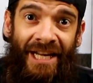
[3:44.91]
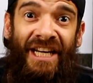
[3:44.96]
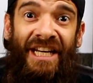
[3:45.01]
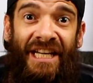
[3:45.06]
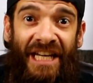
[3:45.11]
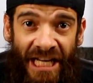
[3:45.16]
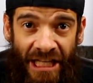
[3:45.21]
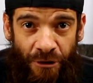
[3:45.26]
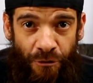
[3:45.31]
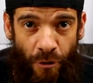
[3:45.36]

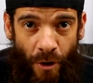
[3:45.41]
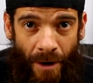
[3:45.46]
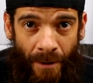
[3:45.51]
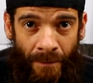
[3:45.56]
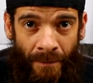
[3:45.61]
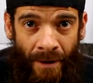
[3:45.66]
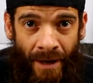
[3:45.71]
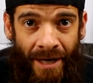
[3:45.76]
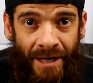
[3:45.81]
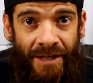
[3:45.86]

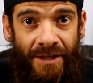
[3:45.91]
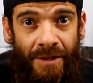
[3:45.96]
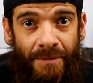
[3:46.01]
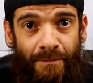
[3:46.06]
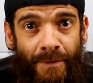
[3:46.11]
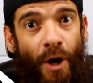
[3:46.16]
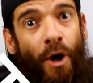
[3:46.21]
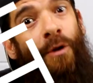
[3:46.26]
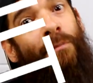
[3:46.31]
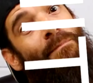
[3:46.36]
Nitram
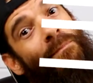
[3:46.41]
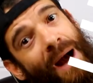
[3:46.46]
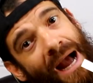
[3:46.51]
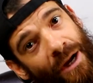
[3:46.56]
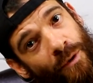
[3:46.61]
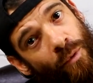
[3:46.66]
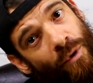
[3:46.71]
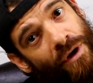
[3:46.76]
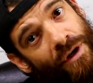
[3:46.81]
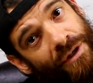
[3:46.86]
spelled
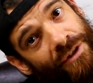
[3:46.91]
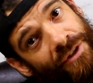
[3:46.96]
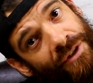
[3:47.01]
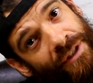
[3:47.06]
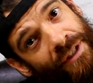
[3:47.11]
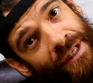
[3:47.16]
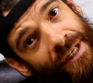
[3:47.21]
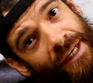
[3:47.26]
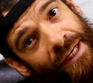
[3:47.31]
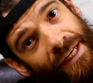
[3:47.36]

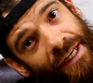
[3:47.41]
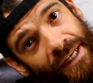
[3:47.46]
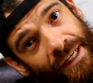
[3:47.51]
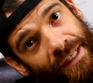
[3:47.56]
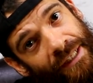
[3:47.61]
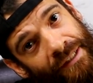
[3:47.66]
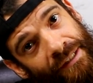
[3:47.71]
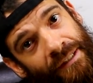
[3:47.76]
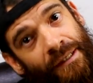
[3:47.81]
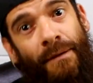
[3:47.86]
backwards
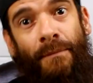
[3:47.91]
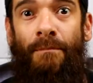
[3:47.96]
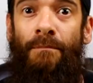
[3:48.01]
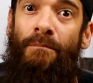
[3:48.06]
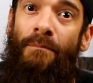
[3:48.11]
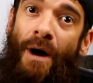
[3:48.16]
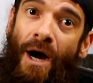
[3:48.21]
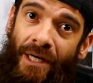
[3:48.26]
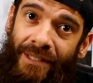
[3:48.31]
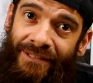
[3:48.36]
is
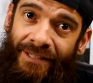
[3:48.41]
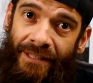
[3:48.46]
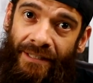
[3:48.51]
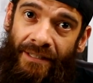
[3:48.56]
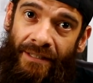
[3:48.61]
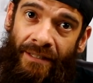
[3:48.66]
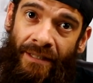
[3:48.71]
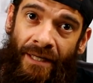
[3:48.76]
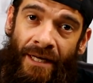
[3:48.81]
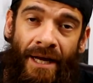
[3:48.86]

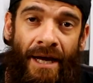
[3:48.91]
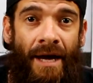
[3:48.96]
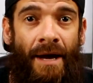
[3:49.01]
Martin.